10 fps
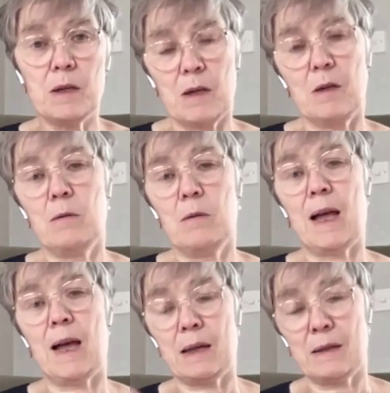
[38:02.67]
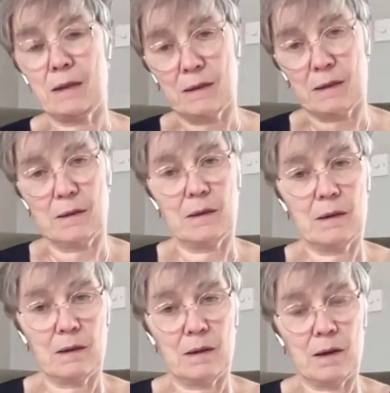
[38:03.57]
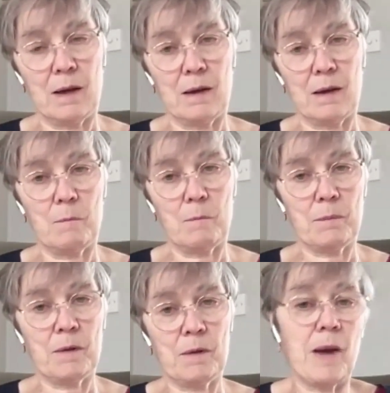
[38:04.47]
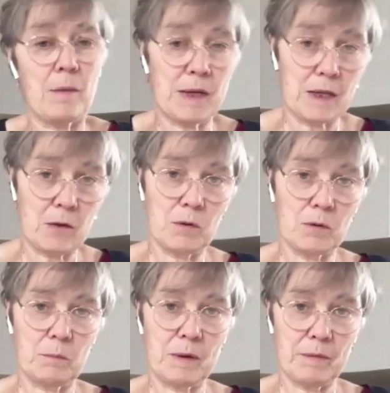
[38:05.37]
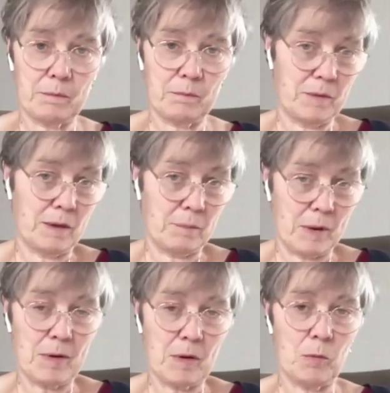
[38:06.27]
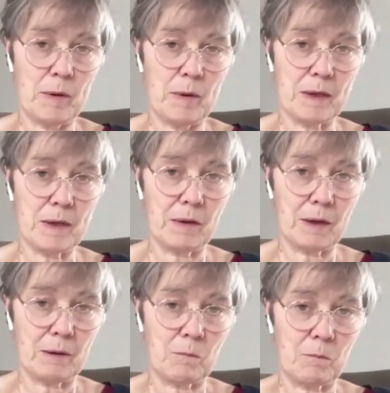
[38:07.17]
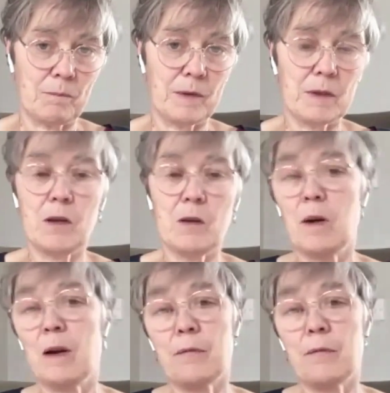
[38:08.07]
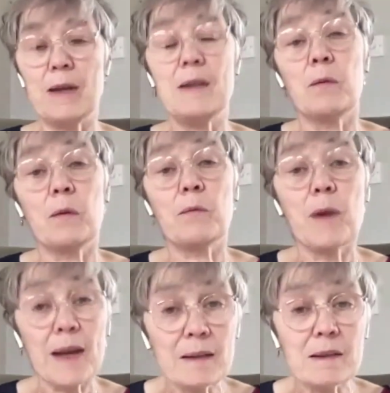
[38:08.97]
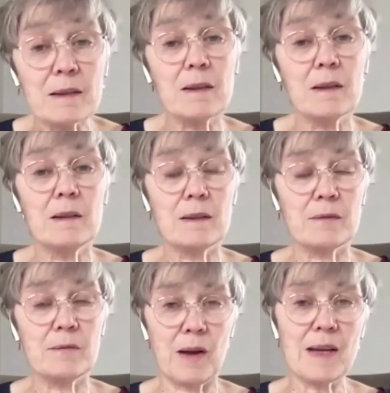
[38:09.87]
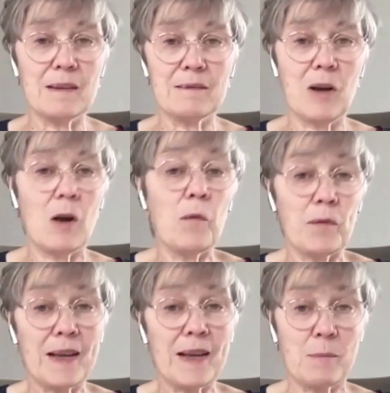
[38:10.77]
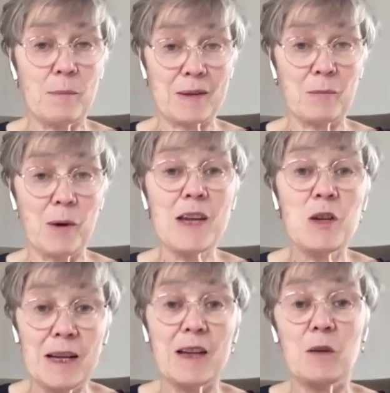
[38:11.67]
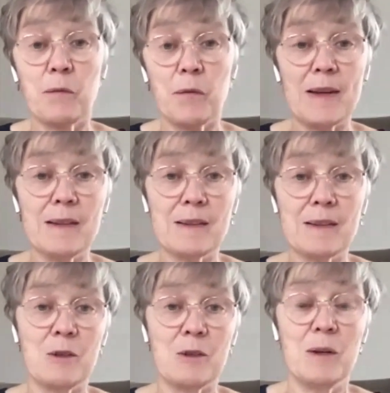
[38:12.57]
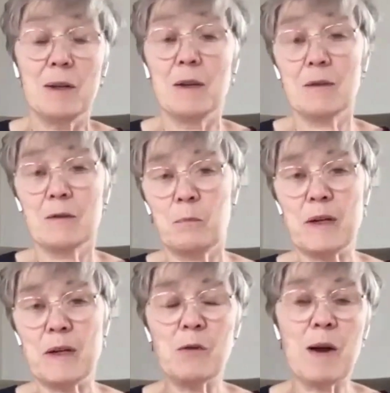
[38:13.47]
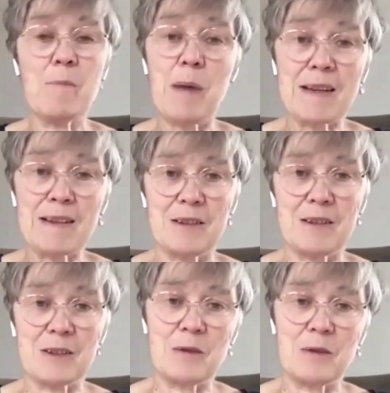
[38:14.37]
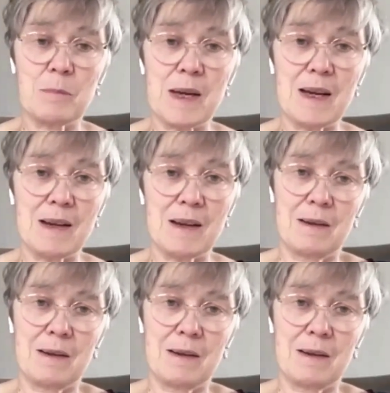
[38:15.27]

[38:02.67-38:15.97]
you and the family the baby you will be observing. So a friend of a friend is fine. Often that's the best way. You can get your friends to sort of be your ambassador, so to speak.